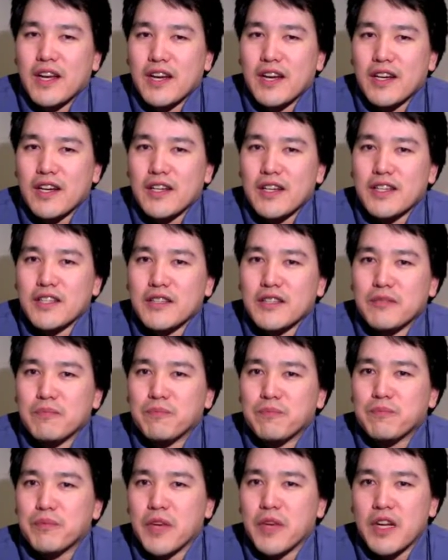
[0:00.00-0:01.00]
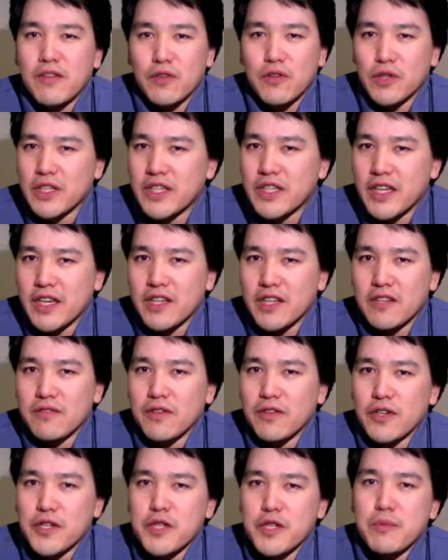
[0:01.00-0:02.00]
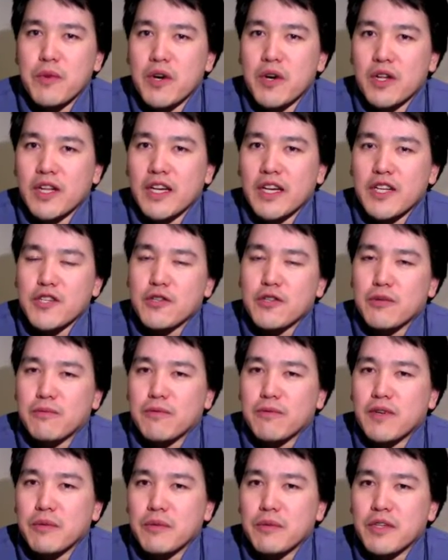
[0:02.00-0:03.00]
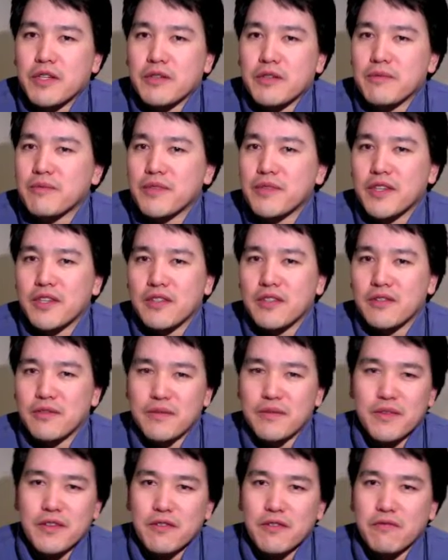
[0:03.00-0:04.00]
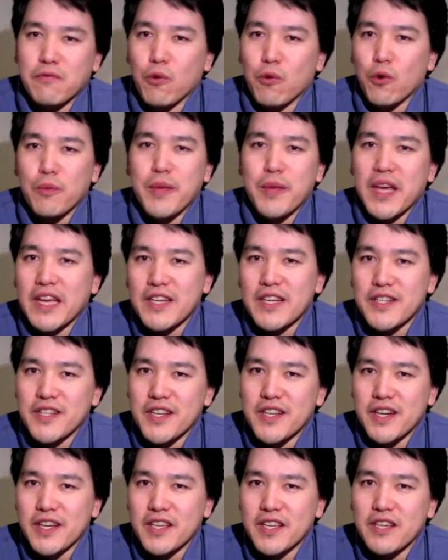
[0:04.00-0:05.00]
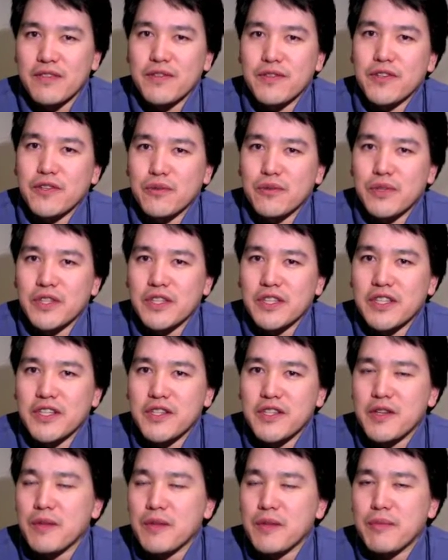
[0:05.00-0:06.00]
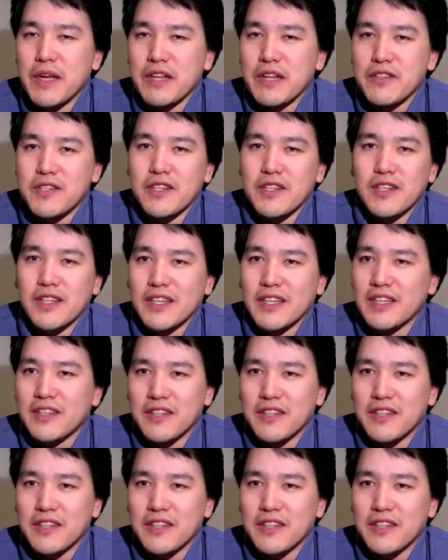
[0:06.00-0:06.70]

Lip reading: But I've only taken a very small excerpt from it. The 4 pages that I give you really amounts to a